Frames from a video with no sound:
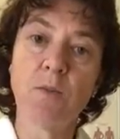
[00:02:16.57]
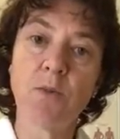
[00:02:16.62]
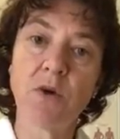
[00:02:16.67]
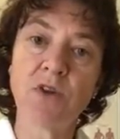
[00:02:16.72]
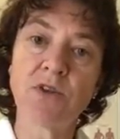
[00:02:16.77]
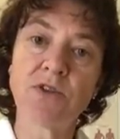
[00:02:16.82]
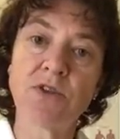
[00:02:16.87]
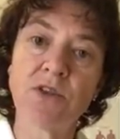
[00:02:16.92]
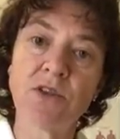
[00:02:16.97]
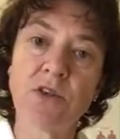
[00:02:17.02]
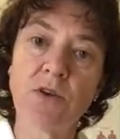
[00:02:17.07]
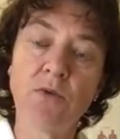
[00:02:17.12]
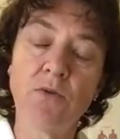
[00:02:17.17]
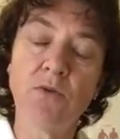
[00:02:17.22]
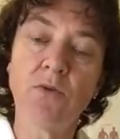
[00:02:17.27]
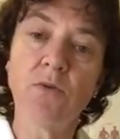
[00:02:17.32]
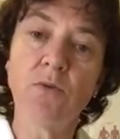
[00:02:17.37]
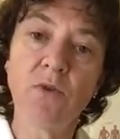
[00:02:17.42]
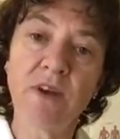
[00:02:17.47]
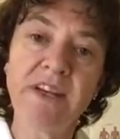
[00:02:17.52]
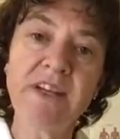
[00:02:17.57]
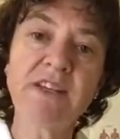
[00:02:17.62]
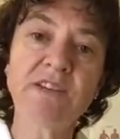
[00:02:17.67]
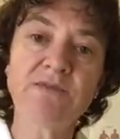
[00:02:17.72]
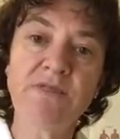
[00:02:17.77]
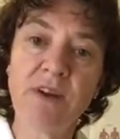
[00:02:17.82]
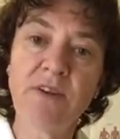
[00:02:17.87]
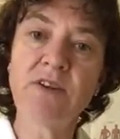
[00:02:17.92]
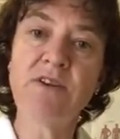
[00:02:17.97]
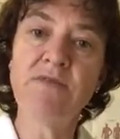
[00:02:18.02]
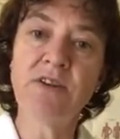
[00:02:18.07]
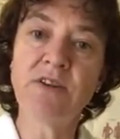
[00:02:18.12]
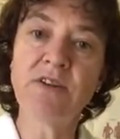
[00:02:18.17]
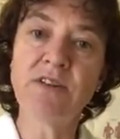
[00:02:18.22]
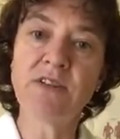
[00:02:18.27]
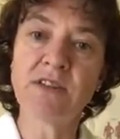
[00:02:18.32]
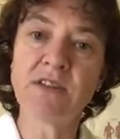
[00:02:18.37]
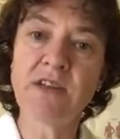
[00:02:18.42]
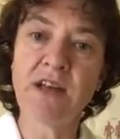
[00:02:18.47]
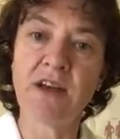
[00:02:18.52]
But when it's very,
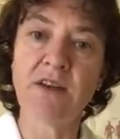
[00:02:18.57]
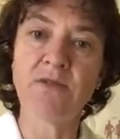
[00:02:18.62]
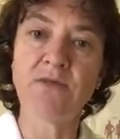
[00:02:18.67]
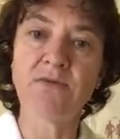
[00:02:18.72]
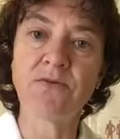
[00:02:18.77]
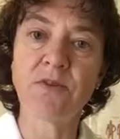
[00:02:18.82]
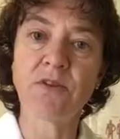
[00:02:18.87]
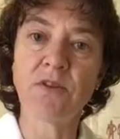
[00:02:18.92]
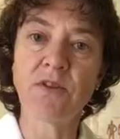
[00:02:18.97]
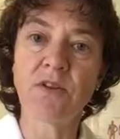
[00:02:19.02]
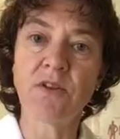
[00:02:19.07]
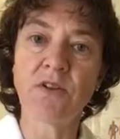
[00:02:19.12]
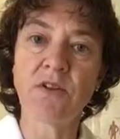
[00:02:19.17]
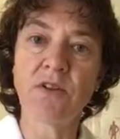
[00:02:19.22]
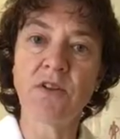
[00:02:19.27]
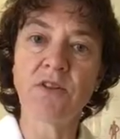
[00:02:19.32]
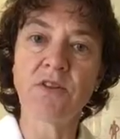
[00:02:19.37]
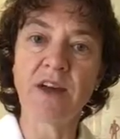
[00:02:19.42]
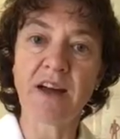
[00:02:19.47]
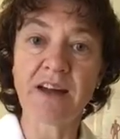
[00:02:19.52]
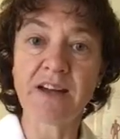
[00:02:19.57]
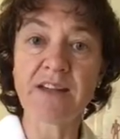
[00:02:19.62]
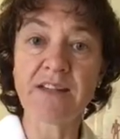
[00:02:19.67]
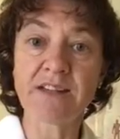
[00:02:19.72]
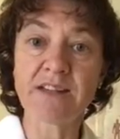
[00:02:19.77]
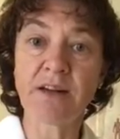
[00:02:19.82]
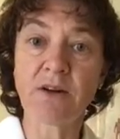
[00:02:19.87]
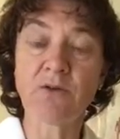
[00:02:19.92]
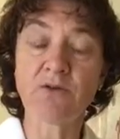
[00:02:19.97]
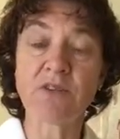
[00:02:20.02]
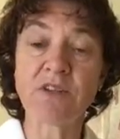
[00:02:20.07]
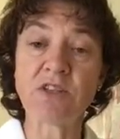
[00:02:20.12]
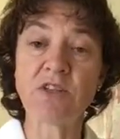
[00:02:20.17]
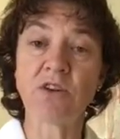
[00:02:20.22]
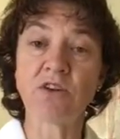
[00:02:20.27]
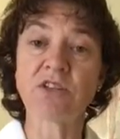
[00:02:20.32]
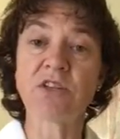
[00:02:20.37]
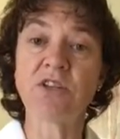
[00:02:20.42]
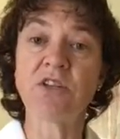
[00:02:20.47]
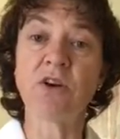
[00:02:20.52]
very stiff, that itself is
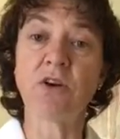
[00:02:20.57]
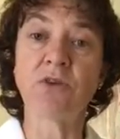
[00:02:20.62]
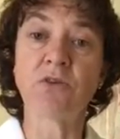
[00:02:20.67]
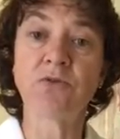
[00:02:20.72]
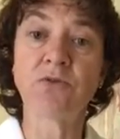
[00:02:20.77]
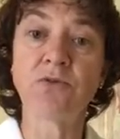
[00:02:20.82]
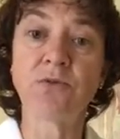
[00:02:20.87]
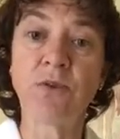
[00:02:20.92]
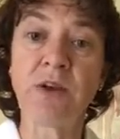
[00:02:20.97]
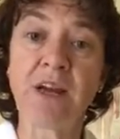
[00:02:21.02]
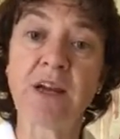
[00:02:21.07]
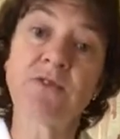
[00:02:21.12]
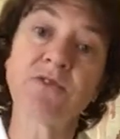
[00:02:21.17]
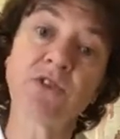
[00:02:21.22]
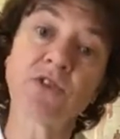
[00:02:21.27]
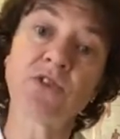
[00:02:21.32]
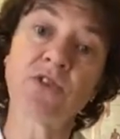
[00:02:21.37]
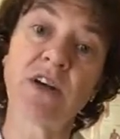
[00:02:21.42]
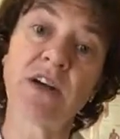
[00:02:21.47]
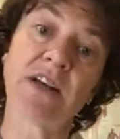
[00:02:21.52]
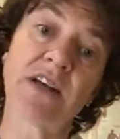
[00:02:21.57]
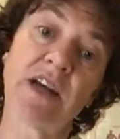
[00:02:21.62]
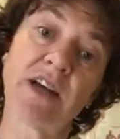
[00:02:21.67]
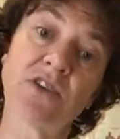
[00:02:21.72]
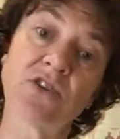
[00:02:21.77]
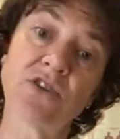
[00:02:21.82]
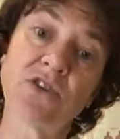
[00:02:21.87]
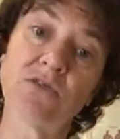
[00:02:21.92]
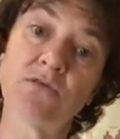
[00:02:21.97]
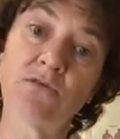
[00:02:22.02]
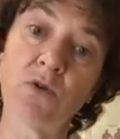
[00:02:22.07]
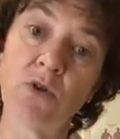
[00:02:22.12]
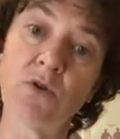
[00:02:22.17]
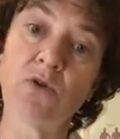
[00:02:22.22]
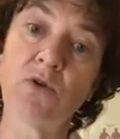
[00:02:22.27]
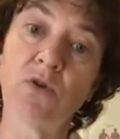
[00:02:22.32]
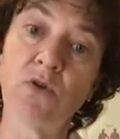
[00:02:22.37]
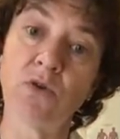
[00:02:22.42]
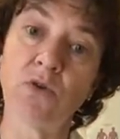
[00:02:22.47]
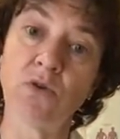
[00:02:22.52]
not enough. We have to try and get to the
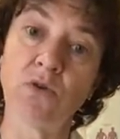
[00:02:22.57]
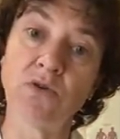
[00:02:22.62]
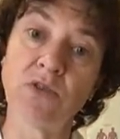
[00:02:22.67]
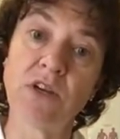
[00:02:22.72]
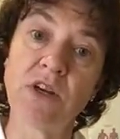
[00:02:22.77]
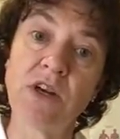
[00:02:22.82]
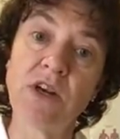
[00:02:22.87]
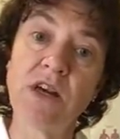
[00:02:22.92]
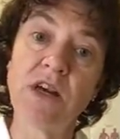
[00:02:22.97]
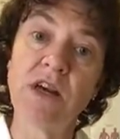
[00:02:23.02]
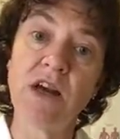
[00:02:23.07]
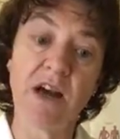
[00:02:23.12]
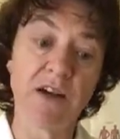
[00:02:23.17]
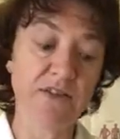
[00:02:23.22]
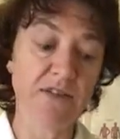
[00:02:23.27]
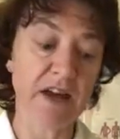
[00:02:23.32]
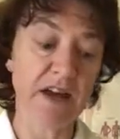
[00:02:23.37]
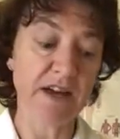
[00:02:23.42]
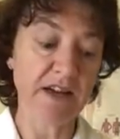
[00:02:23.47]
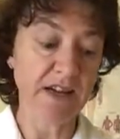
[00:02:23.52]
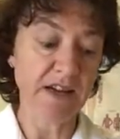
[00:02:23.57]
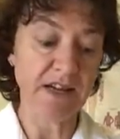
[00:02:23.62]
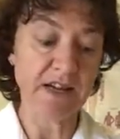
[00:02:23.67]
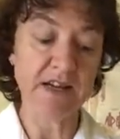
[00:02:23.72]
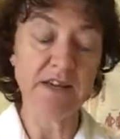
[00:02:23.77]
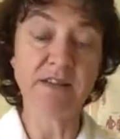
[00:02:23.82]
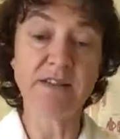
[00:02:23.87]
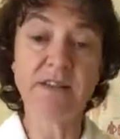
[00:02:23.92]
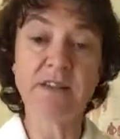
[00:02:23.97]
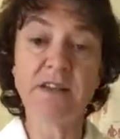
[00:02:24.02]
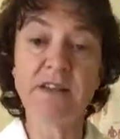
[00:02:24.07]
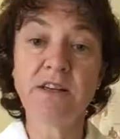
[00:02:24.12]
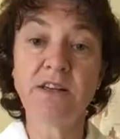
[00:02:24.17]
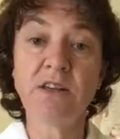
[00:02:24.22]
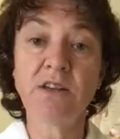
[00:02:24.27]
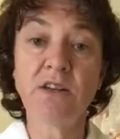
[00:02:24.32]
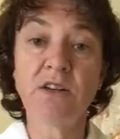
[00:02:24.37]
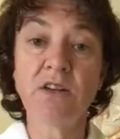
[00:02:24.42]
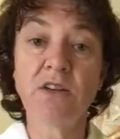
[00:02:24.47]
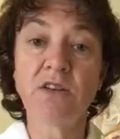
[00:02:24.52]
root cause, and that is
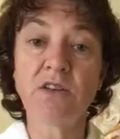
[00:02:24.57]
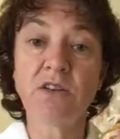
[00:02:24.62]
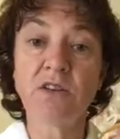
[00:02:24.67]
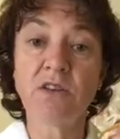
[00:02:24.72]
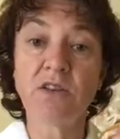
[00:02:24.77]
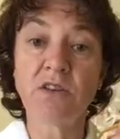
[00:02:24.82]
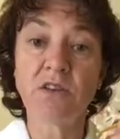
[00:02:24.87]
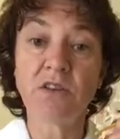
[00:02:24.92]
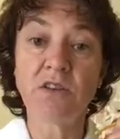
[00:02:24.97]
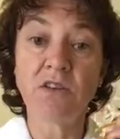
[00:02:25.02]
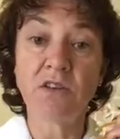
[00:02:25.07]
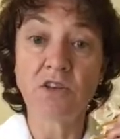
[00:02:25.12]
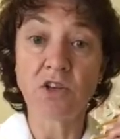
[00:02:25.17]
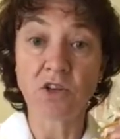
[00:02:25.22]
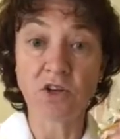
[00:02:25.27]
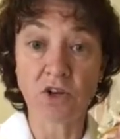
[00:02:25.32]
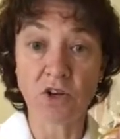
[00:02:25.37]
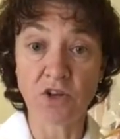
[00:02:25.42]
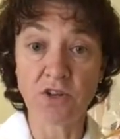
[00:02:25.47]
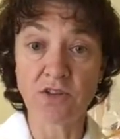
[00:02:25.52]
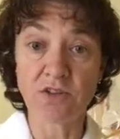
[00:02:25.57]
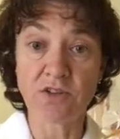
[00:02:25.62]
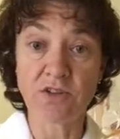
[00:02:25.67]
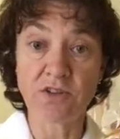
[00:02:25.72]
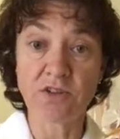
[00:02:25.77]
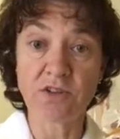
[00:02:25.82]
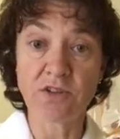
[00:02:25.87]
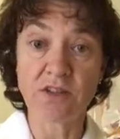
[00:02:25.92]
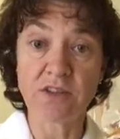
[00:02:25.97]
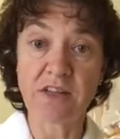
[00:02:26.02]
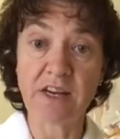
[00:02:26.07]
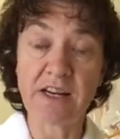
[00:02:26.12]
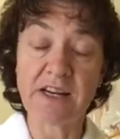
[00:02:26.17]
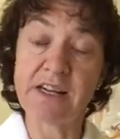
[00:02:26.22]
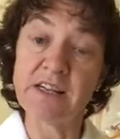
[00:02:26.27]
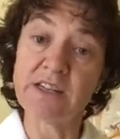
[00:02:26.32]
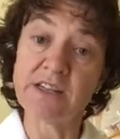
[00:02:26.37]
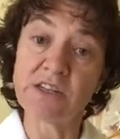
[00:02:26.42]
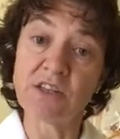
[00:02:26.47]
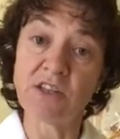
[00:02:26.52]
the joints.
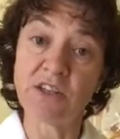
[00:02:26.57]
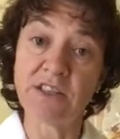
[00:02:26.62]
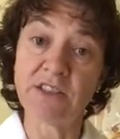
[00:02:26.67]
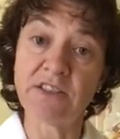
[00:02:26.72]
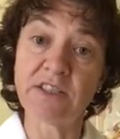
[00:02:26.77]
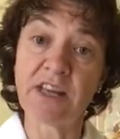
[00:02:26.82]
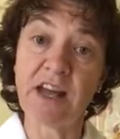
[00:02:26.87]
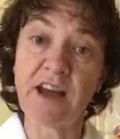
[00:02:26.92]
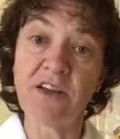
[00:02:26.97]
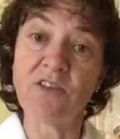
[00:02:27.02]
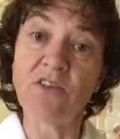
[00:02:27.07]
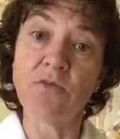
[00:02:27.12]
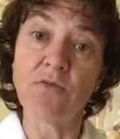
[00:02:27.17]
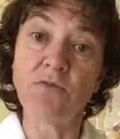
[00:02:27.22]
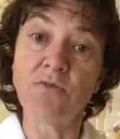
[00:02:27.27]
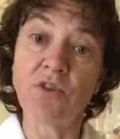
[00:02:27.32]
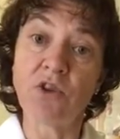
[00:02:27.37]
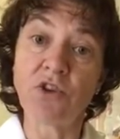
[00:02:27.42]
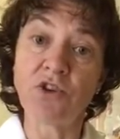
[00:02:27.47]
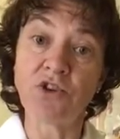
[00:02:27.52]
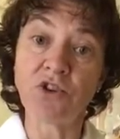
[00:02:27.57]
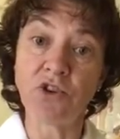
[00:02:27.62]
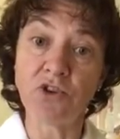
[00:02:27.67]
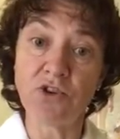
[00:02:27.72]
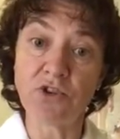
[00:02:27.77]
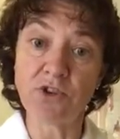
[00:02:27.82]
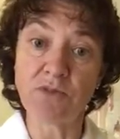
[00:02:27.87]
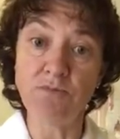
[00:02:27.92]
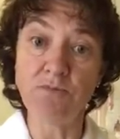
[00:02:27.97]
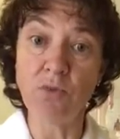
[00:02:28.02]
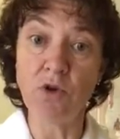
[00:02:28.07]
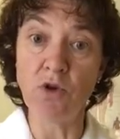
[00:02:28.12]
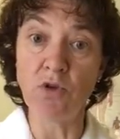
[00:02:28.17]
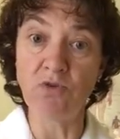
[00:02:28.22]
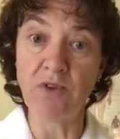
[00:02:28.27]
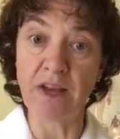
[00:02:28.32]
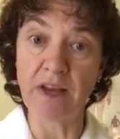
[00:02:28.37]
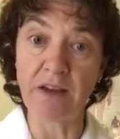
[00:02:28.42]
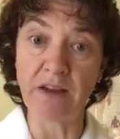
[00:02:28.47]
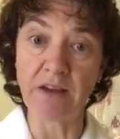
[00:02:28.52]
That is trying to get the joints
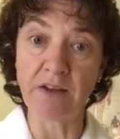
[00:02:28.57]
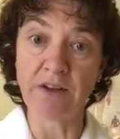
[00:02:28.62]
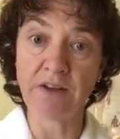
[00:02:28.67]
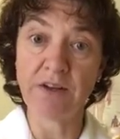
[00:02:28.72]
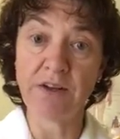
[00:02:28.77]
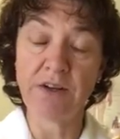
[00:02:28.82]
moving.